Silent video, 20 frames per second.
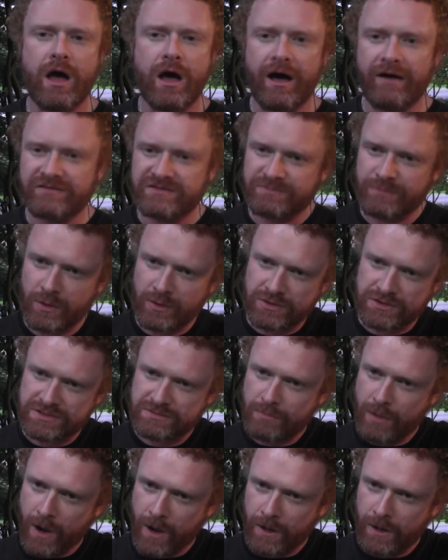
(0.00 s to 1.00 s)
I've spoken
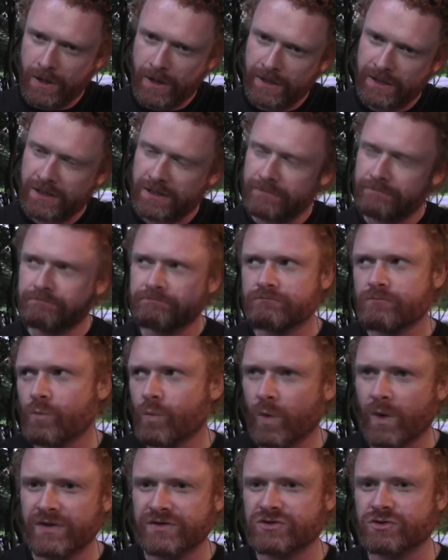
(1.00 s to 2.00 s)
to Mark like
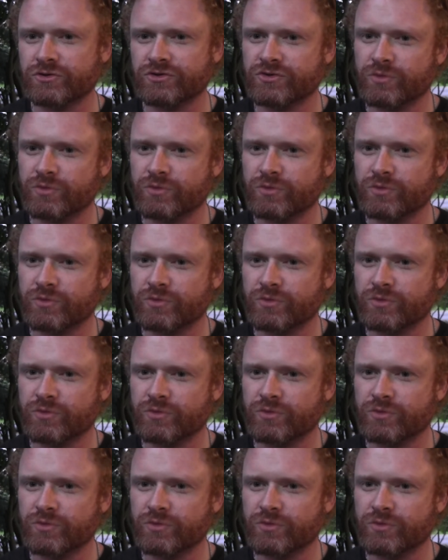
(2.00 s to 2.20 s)
once or